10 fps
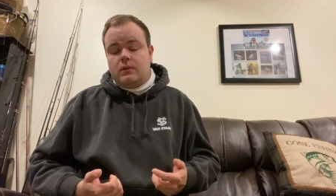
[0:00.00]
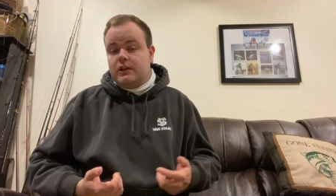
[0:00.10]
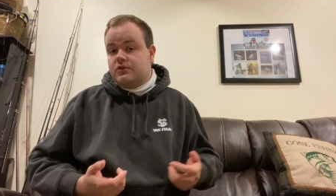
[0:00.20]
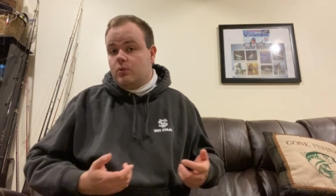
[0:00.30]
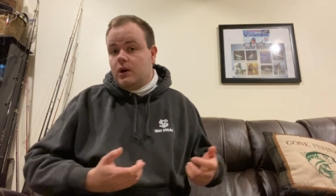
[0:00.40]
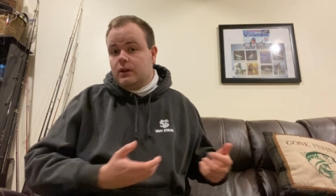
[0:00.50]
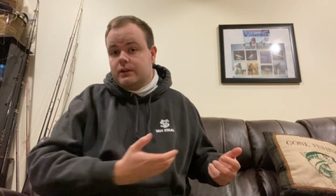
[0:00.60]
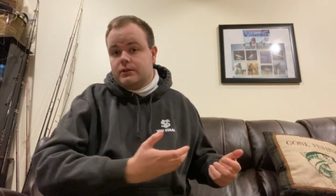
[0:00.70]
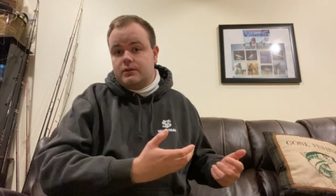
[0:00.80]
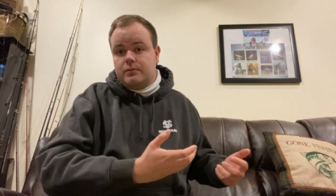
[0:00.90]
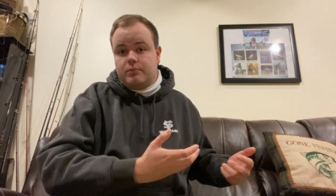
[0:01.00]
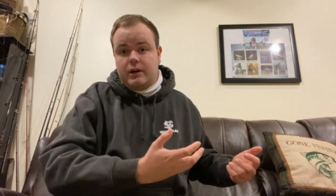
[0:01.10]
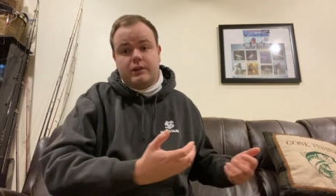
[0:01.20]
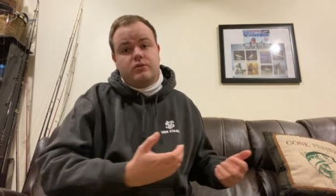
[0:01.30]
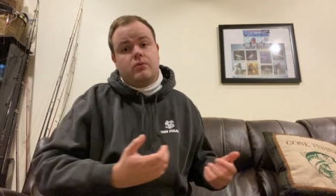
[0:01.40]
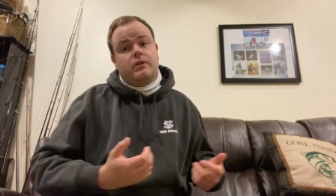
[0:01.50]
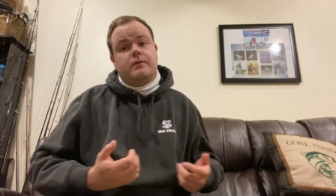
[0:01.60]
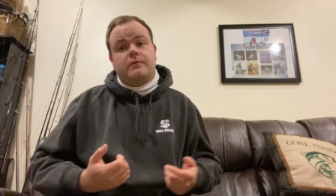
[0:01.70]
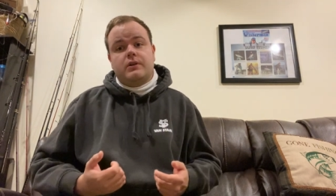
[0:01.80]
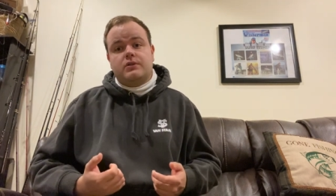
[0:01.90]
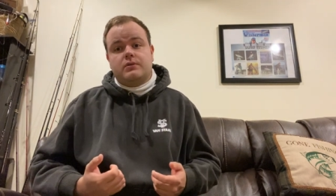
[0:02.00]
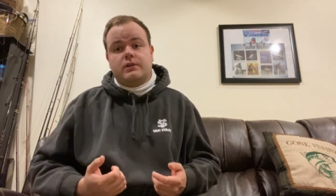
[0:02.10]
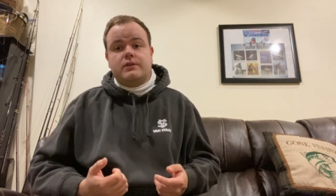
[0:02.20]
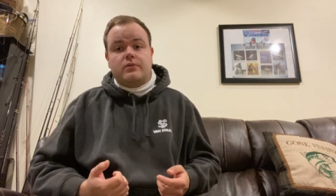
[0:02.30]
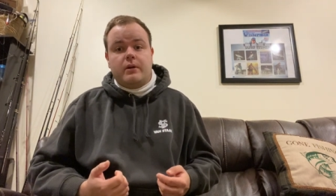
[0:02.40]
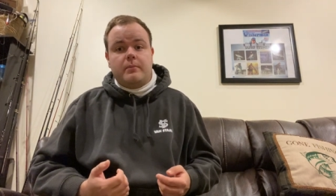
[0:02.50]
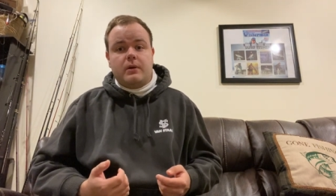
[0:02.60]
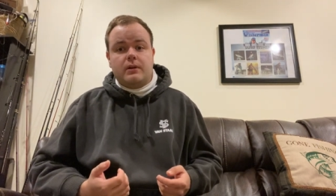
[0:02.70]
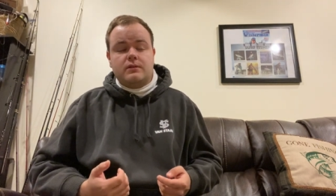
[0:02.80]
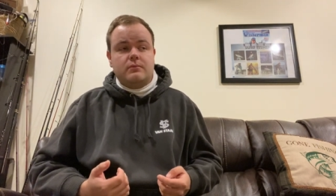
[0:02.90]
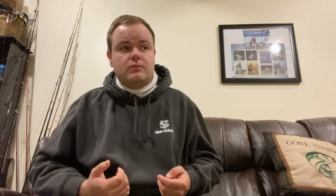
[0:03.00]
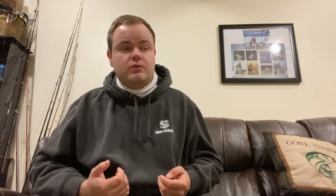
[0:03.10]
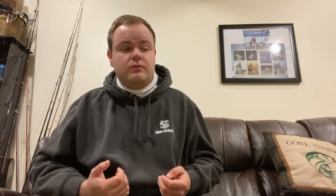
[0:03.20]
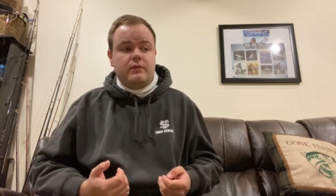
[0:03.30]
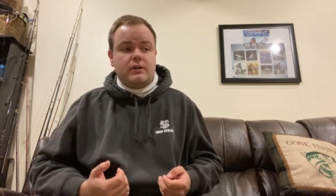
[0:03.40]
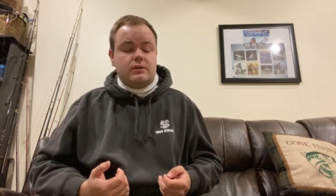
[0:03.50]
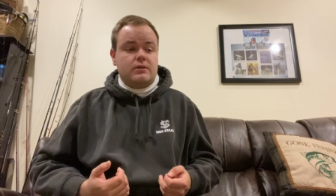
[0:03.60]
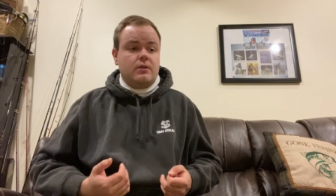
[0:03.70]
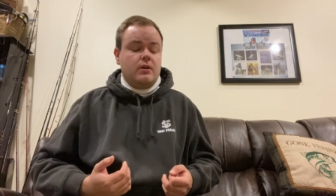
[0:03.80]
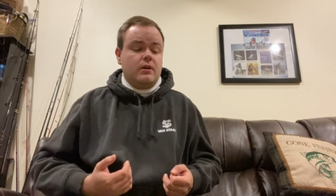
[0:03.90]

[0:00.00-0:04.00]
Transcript: as well as predatory fish like striped bass and bluefish